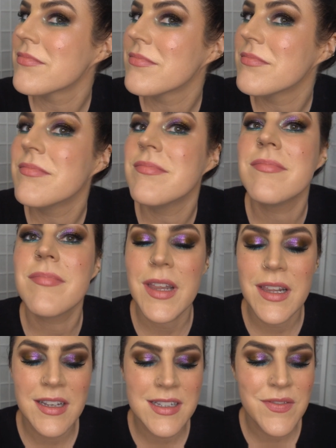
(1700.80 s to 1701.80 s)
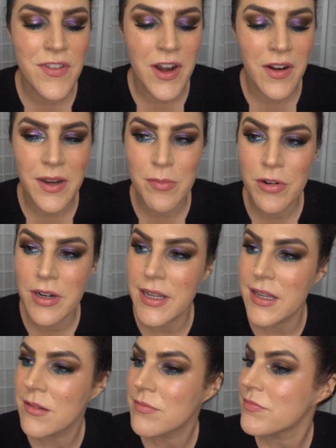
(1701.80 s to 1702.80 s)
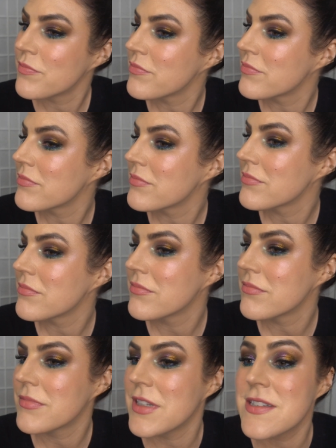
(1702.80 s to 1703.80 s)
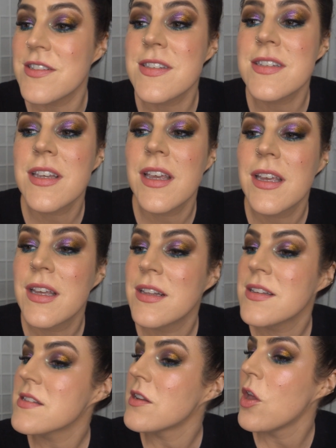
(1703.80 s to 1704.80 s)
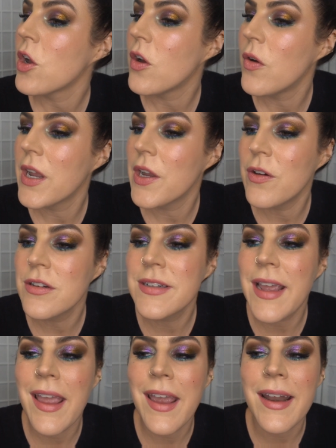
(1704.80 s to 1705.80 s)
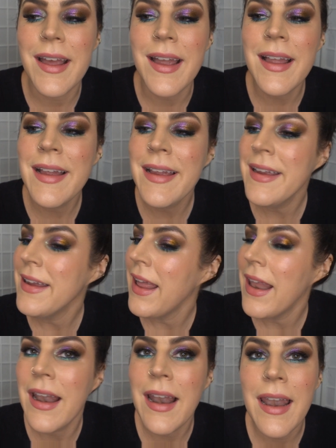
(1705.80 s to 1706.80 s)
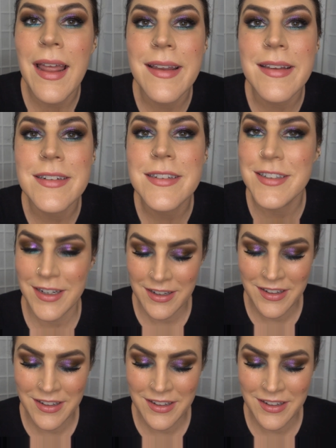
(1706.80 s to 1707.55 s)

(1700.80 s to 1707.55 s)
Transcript: Mm, I think it's very pretty. There's just, there's a lot going on and I like it.